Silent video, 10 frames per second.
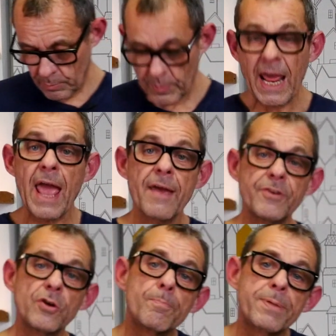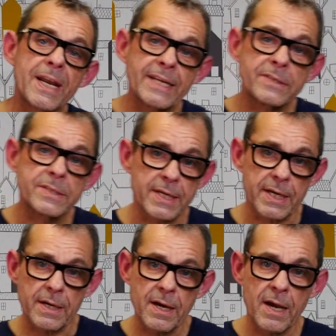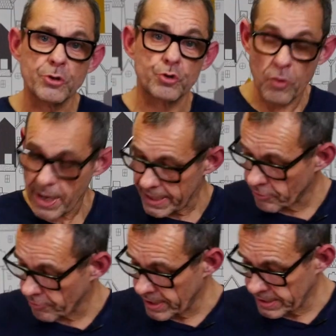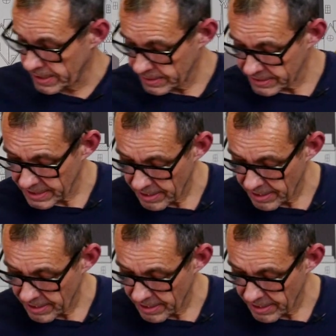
whenever you're blending dry ingredients